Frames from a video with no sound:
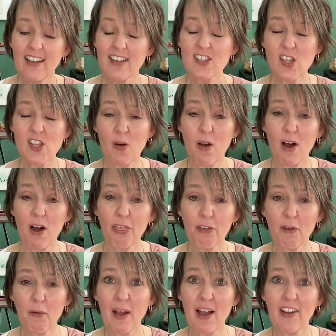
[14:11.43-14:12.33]
So I'll
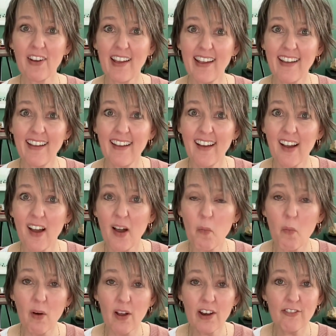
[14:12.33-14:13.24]
throw out a
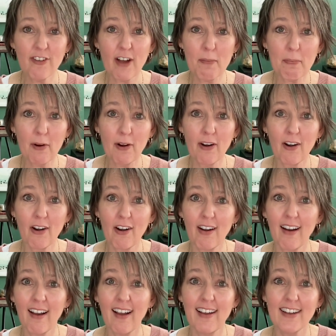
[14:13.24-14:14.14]

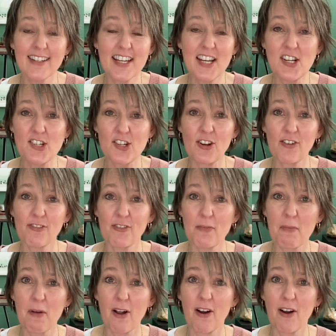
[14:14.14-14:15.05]
WhatIfUpper t-shirt
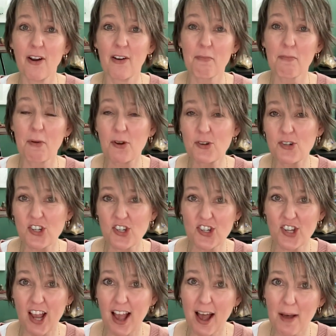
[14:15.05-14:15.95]
from our merch
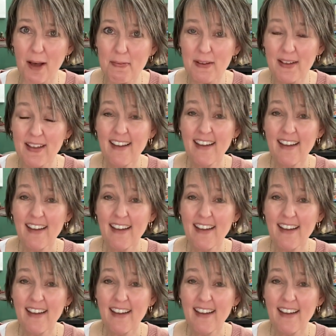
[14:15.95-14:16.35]
shop